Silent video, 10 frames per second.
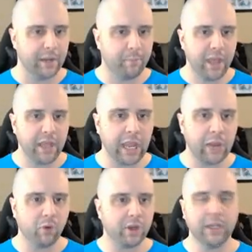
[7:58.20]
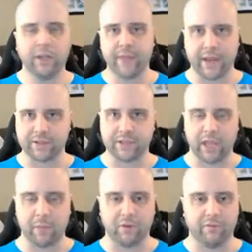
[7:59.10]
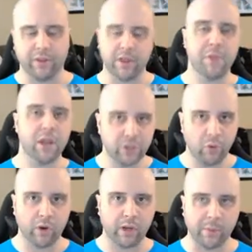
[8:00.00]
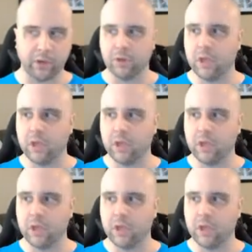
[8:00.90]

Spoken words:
Payee, we're going to leave that as a type-in field. I'm not too worried about,